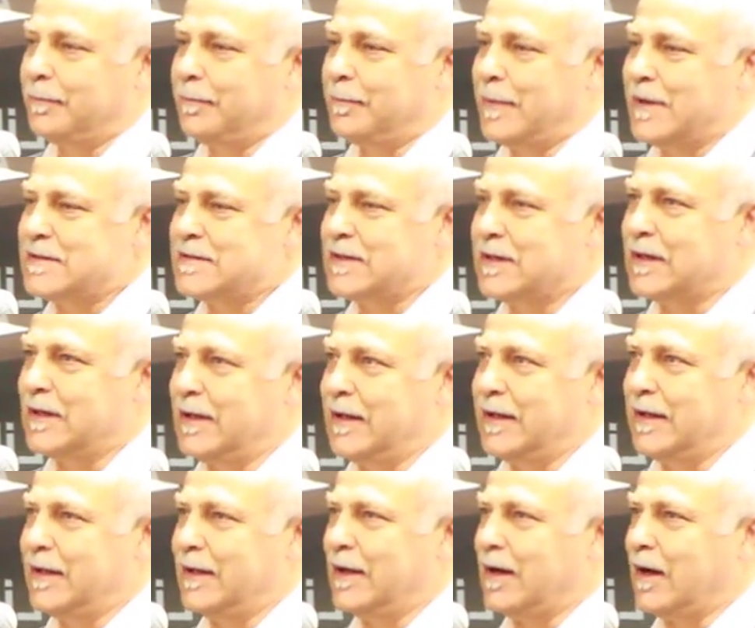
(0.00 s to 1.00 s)

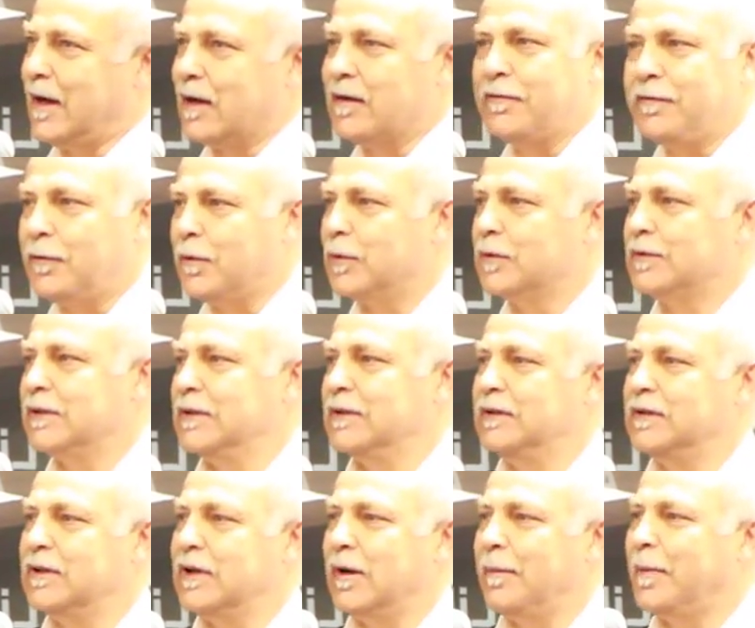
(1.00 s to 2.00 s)
basically unfolded
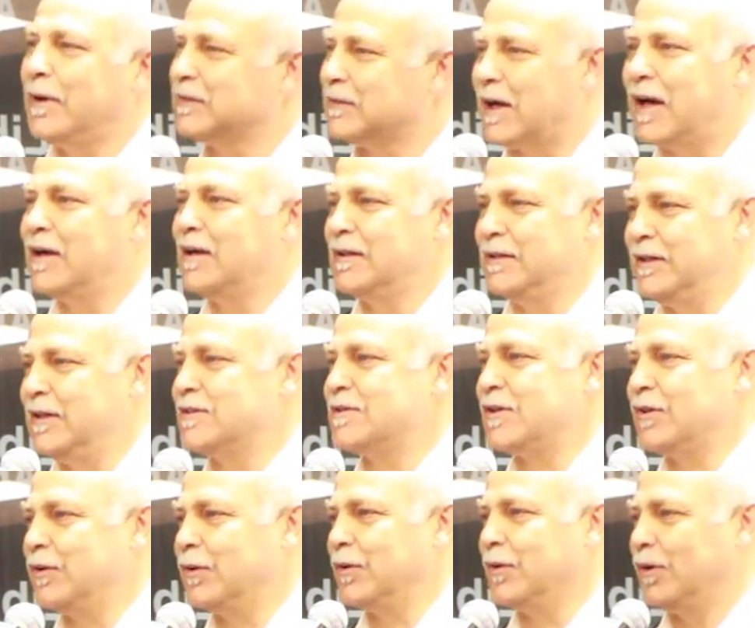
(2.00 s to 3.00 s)
about one hundred years
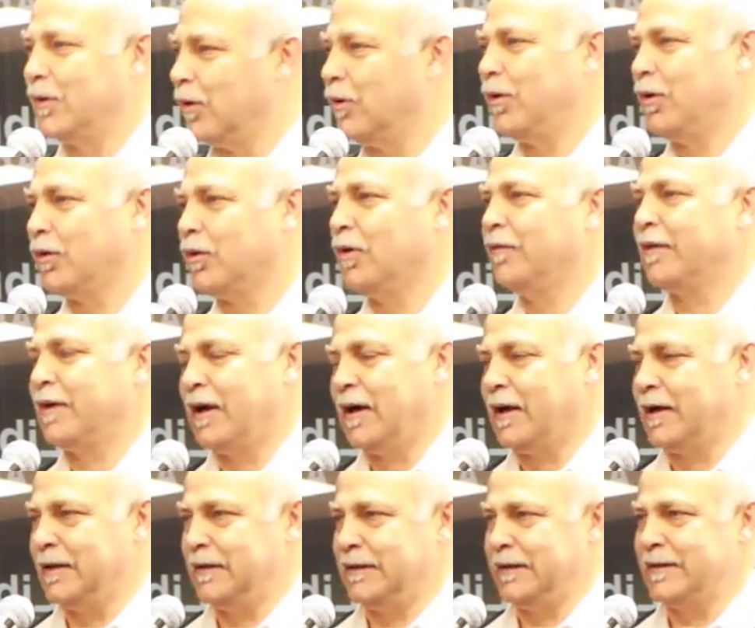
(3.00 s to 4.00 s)
ago, or over one
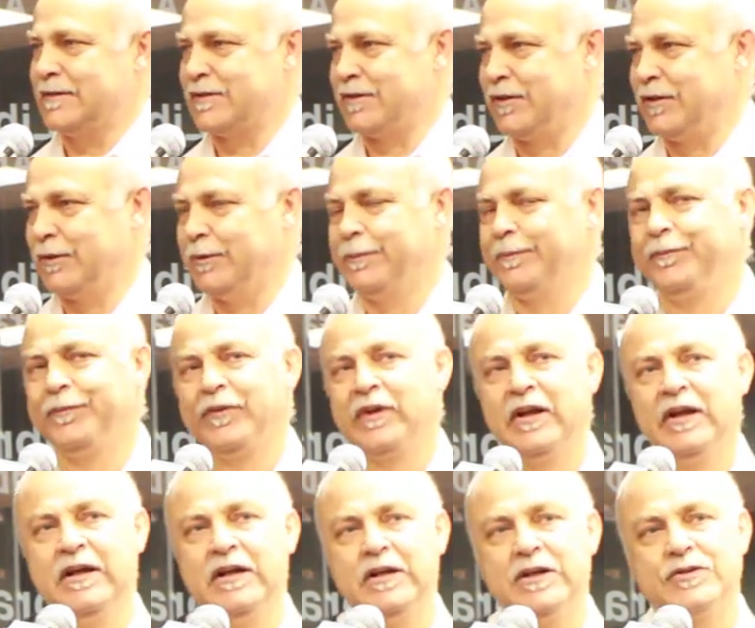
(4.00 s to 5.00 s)
hundred years ago.
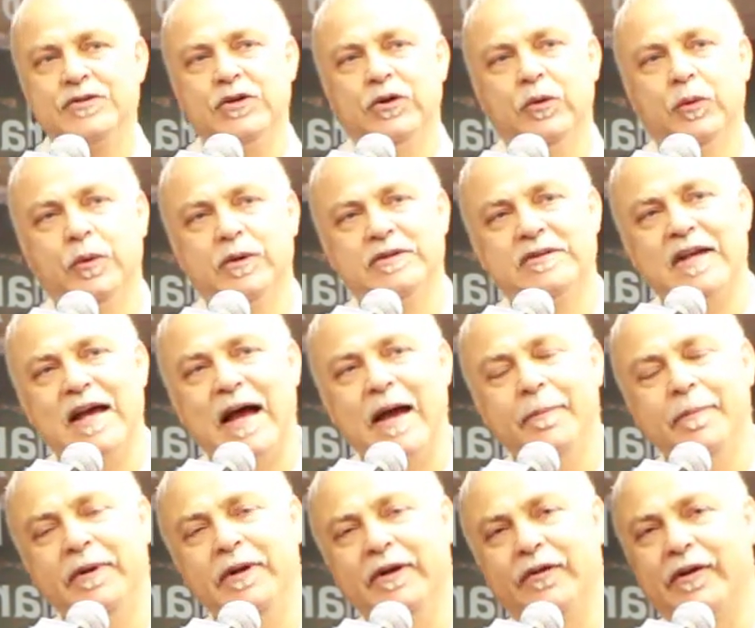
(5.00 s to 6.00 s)
So what's
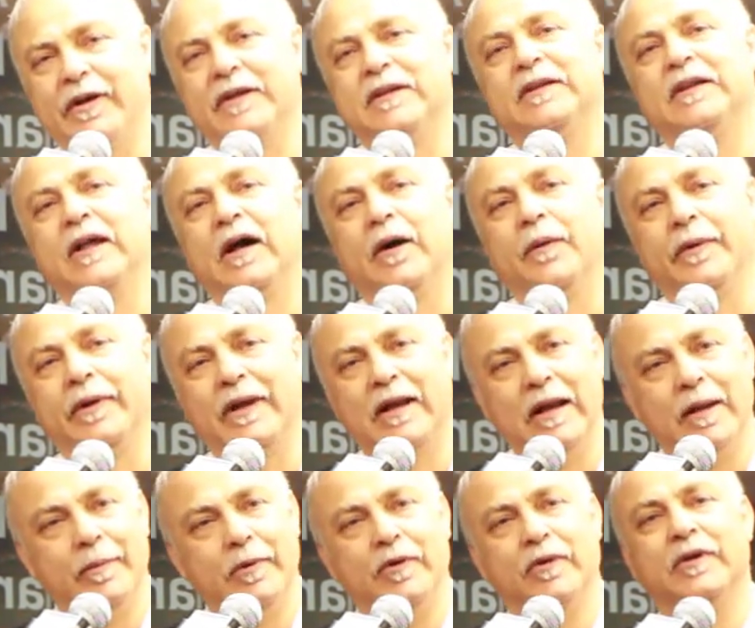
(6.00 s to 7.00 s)
happening right now in
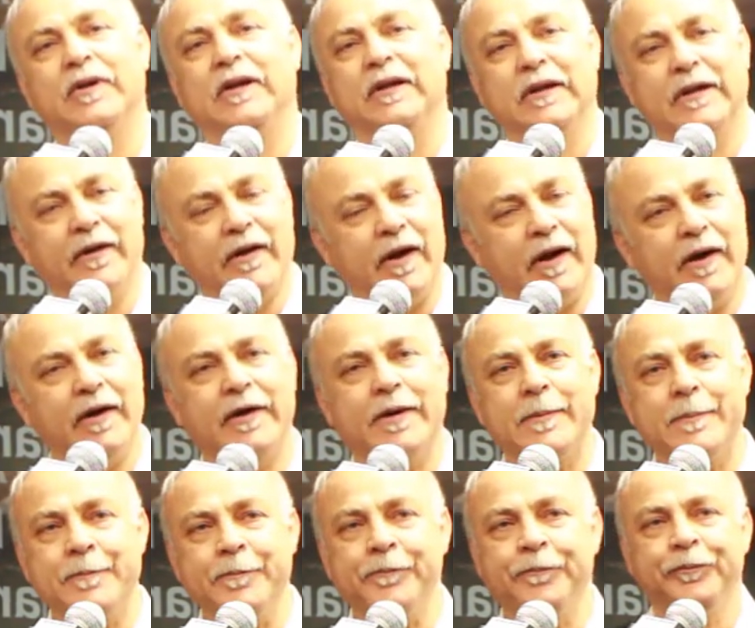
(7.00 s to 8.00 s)
Lebanon, in Iraq,
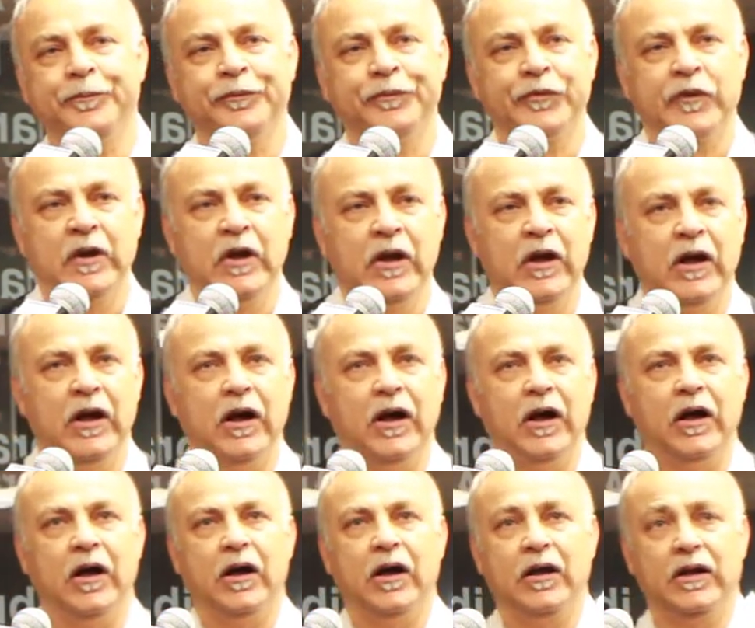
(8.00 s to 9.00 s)

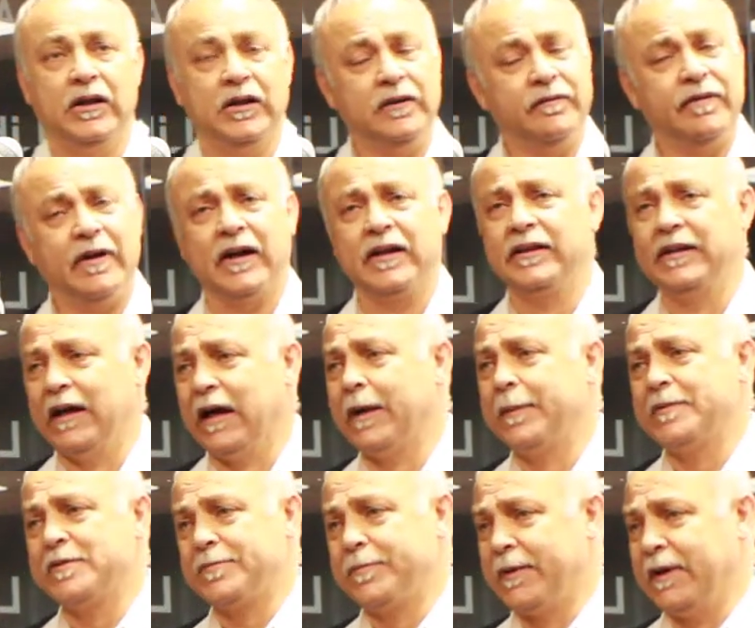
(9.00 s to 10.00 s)
uh, in fact the Arab
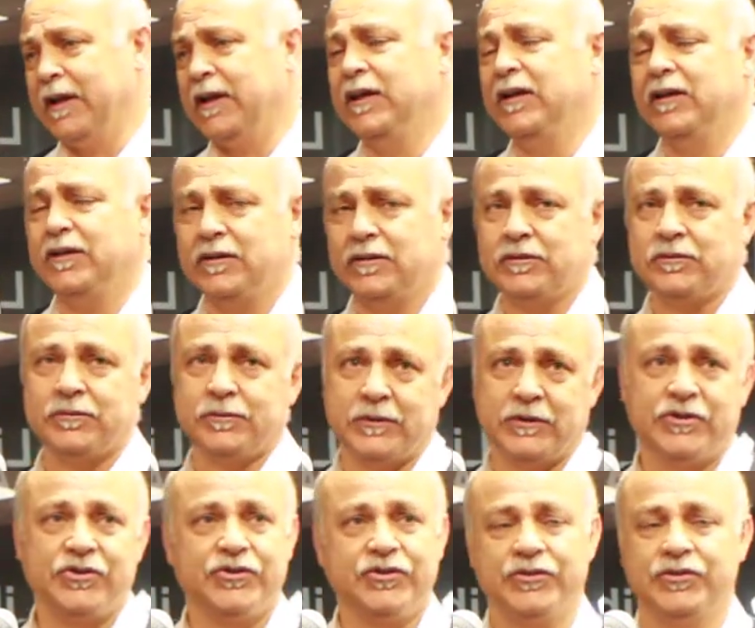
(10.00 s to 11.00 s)
Spring,
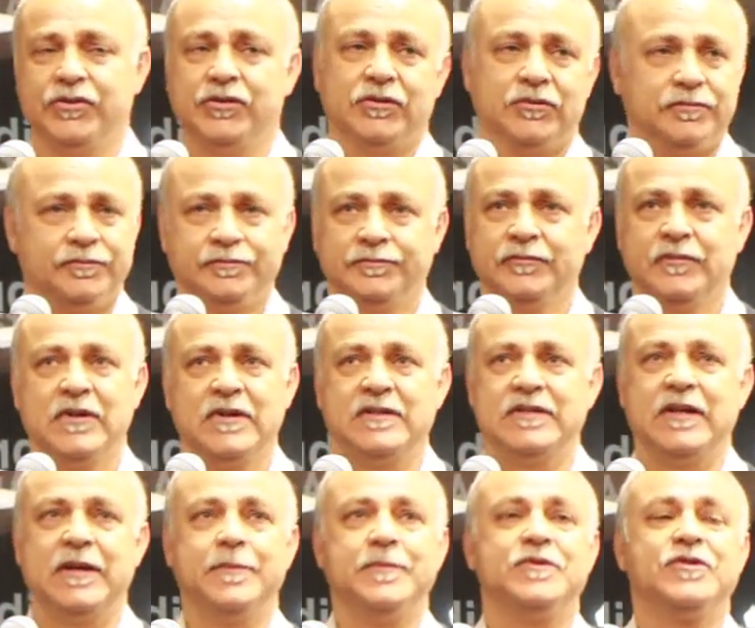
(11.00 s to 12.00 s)
which
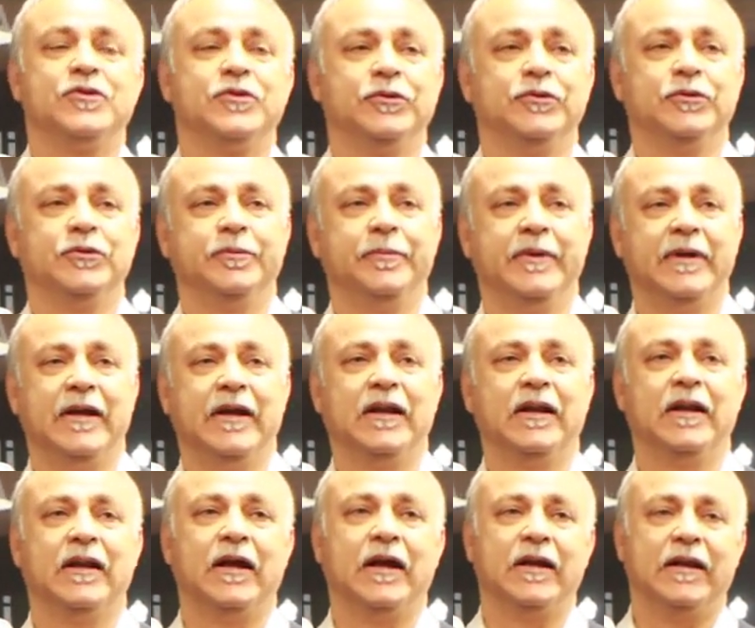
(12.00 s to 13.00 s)
seems to be
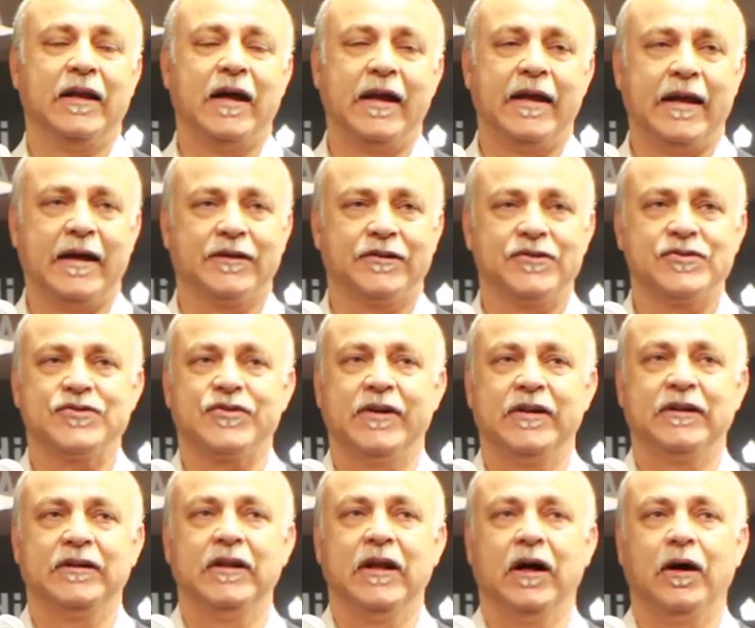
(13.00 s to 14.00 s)
in, in hiatus
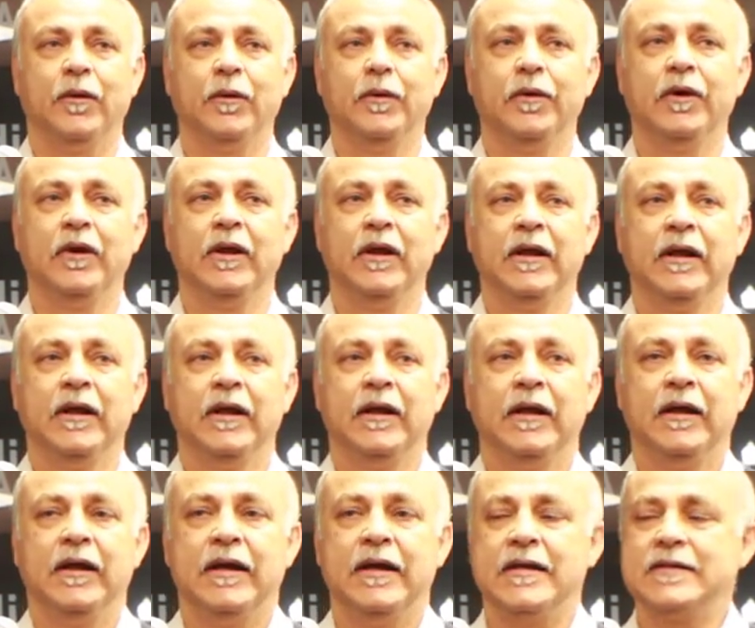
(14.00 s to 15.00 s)
right now,
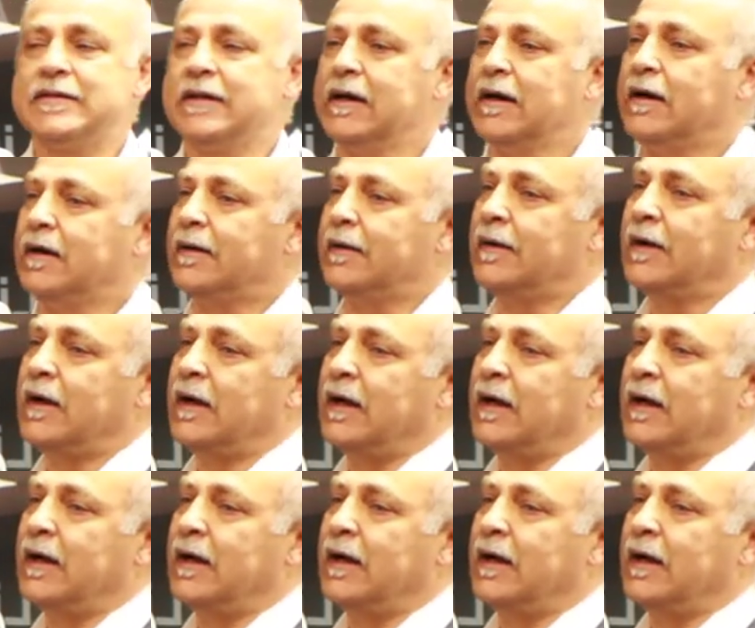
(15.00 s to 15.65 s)
is a,